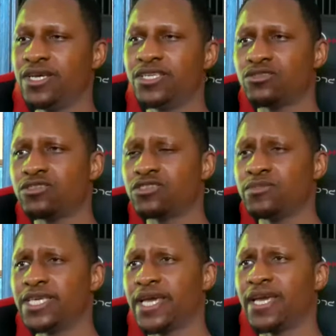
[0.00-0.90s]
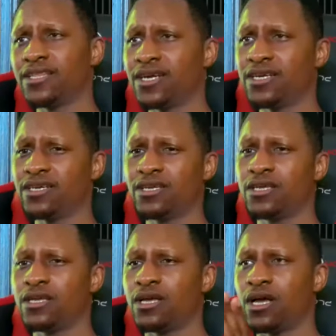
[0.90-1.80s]
So it's going to be Kayla
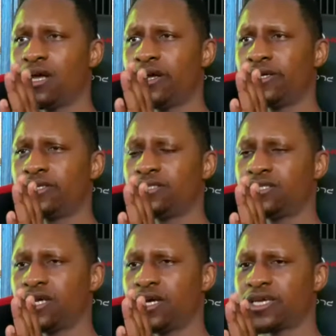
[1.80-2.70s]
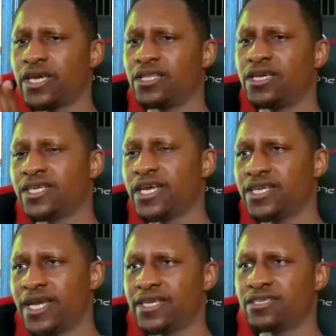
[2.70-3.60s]
and
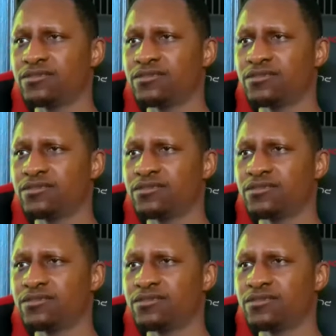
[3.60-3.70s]
Kellyanne